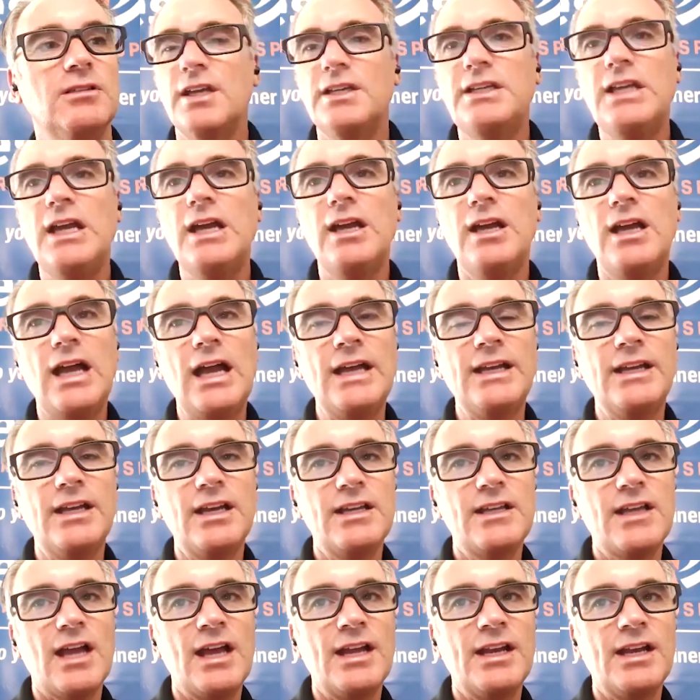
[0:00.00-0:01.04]
yeah and i
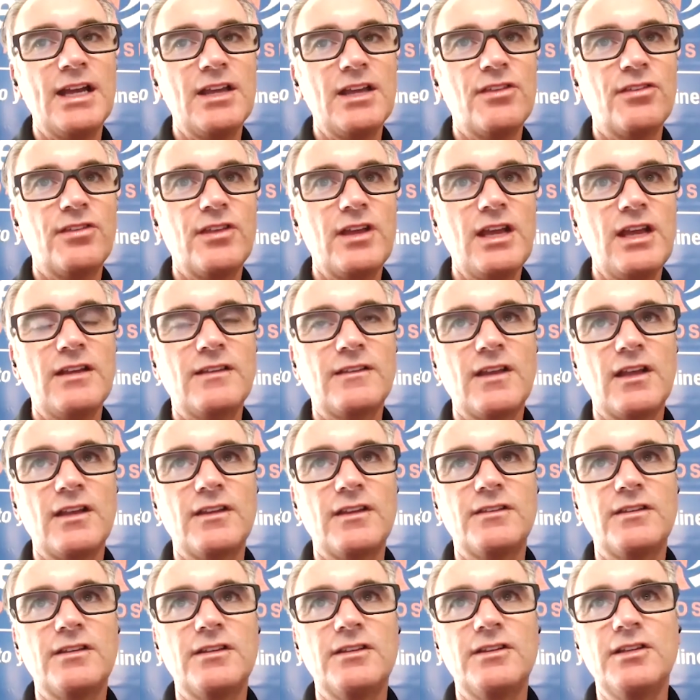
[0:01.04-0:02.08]
and i think
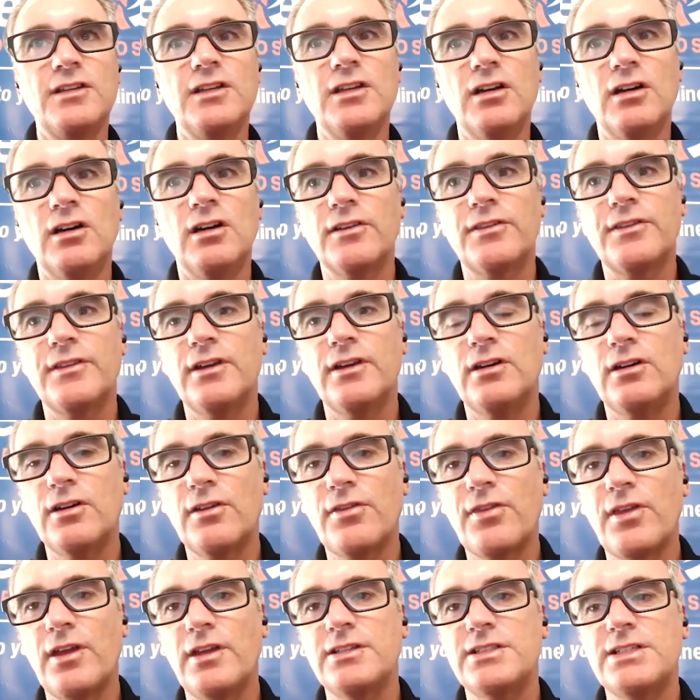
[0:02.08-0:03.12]
that the
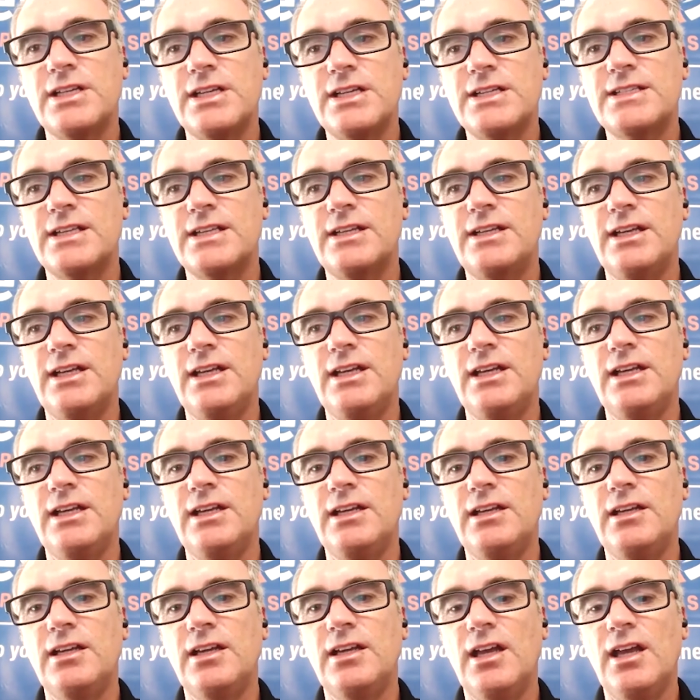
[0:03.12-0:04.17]

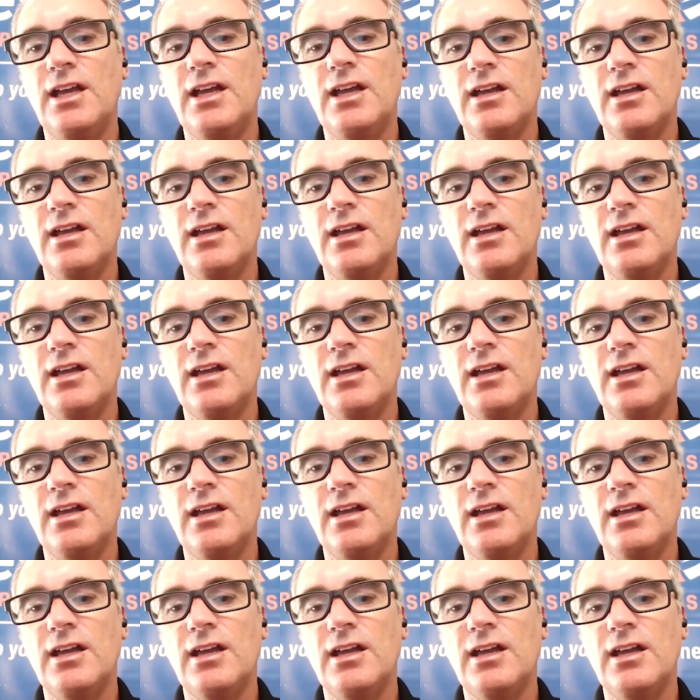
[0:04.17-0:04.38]
authenticity